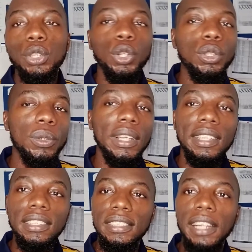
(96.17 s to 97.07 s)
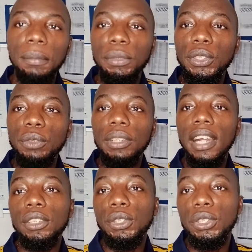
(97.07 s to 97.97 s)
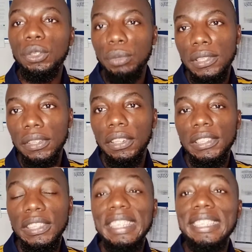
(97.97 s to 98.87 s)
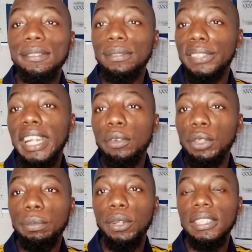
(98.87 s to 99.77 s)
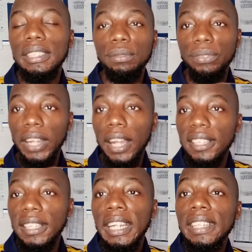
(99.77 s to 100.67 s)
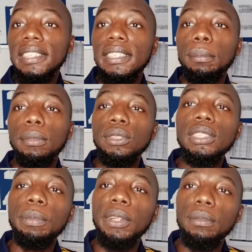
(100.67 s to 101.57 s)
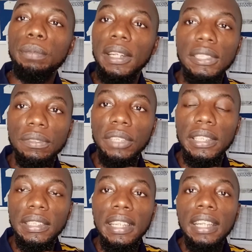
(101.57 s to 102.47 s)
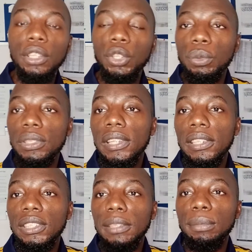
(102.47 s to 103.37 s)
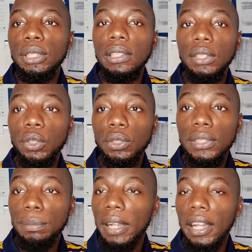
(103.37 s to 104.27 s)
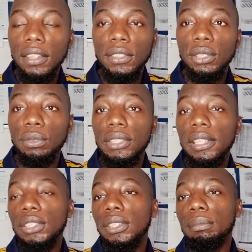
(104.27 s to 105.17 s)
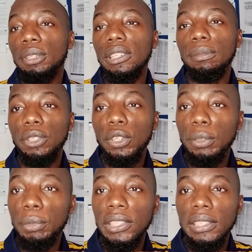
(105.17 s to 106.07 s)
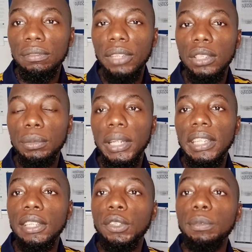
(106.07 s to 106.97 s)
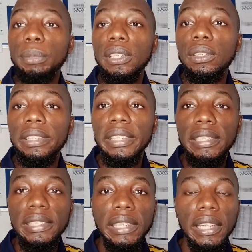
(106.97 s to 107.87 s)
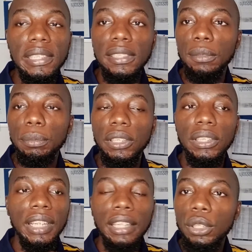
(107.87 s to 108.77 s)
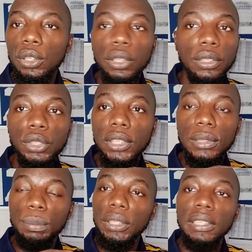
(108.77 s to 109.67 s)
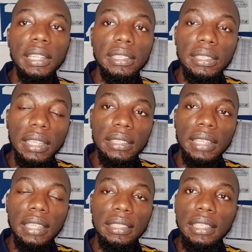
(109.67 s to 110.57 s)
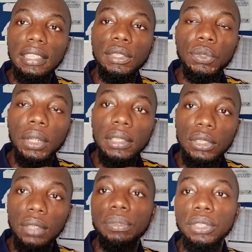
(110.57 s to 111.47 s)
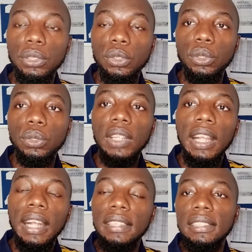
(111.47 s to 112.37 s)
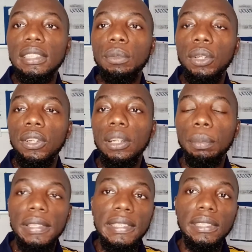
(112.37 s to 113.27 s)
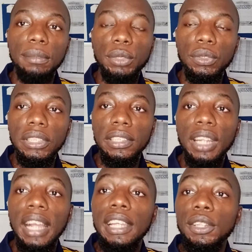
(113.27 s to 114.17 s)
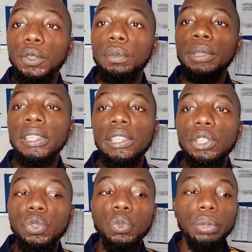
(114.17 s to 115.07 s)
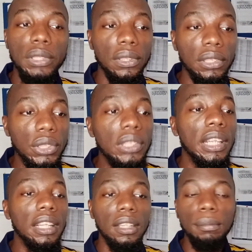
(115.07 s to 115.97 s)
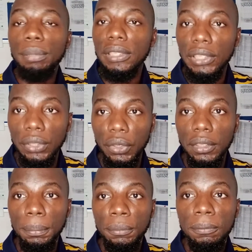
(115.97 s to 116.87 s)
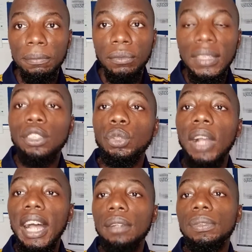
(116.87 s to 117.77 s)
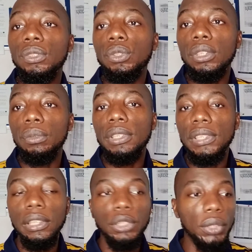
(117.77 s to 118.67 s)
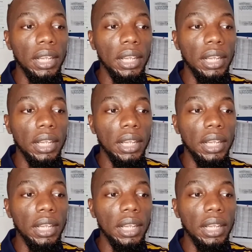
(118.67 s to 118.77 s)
Don't go ahead and start building without doing your research. It is very important. In fact, this is the most important part of it. Your research can be your spouse. Your research can be your immediate environment. It could be on the internet. It could be, you know, it could just be as little as surfing Google and see what other persons are building. It could be you researching a competitor. You have to do your research.